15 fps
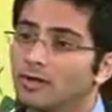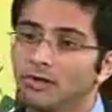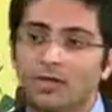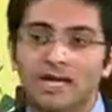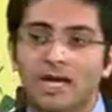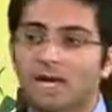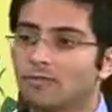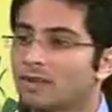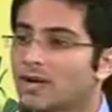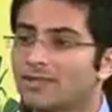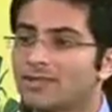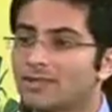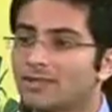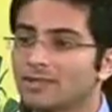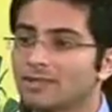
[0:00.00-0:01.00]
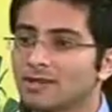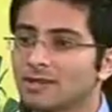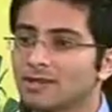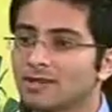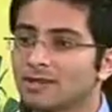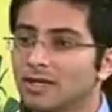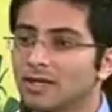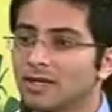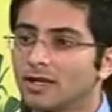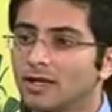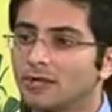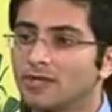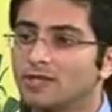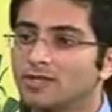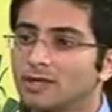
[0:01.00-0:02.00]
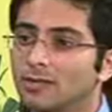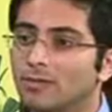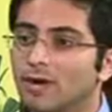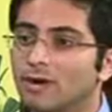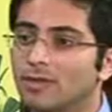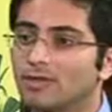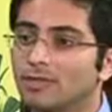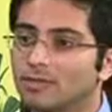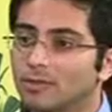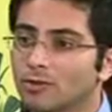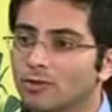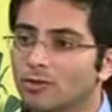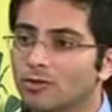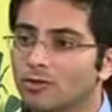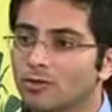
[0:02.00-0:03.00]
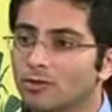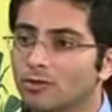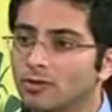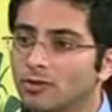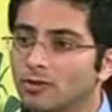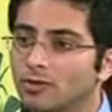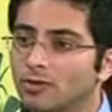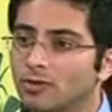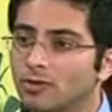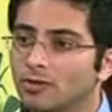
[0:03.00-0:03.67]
you can't make sense of if you see marriage as emotional union.